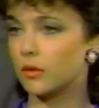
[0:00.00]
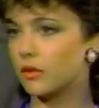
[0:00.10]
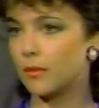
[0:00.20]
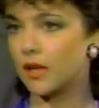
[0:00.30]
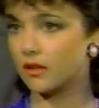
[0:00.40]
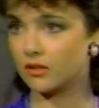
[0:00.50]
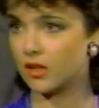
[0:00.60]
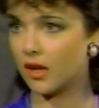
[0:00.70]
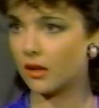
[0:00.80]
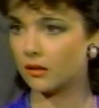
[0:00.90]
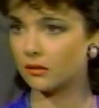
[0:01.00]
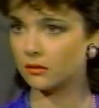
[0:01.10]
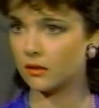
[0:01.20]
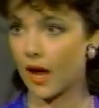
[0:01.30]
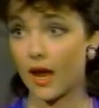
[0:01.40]
If you want to make a
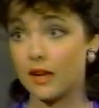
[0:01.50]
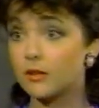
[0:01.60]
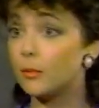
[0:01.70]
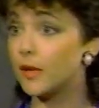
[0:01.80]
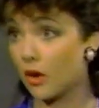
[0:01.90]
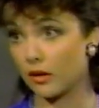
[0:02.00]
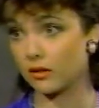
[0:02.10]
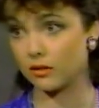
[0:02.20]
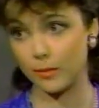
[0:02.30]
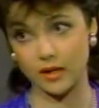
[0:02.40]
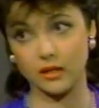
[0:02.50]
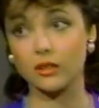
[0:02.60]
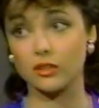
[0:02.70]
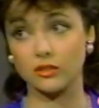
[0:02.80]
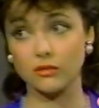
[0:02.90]
sale. And be
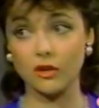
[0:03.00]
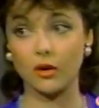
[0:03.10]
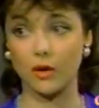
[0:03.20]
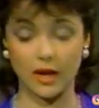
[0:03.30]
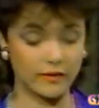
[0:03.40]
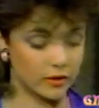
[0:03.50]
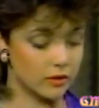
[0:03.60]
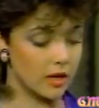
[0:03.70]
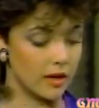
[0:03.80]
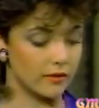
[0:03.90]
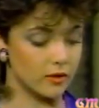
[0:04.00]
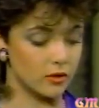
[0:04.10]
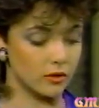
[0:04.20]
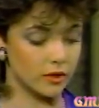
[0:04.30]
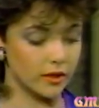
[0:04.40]
honest, Benny, because you know I have a good
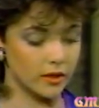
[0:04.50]
eye for